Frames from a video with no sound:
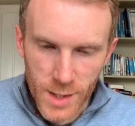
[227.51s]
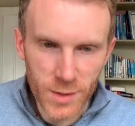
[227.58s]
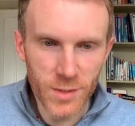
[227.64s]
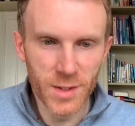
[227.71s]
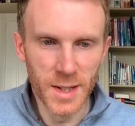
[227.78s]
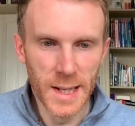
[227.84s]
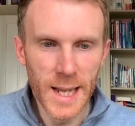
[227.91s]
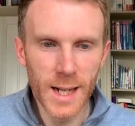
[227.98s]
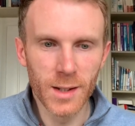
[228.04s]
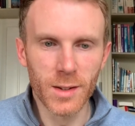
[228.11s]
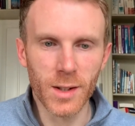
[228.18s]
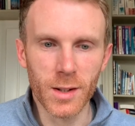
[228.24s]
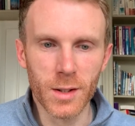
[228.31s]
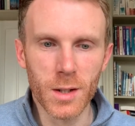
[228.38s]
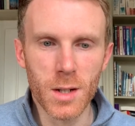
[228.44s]

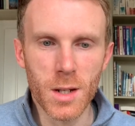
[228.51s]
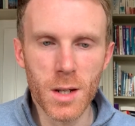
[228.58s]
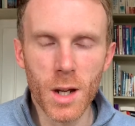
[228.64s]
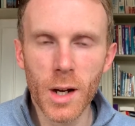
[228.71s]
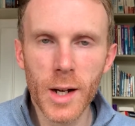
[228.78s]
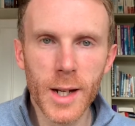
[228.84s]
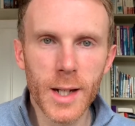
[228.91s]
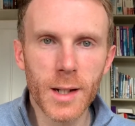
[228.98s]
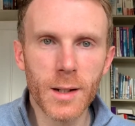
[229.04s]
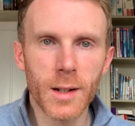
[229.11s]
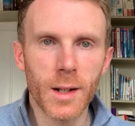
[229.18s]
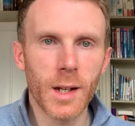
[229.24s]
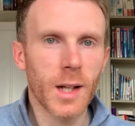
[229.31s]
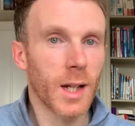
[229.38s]
selected 9